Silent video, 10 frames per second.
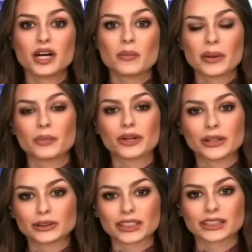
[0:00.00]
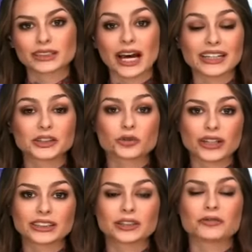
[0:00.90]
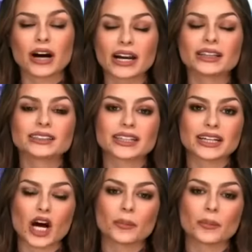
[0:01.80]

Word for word: people would use this as a reason to finally stand up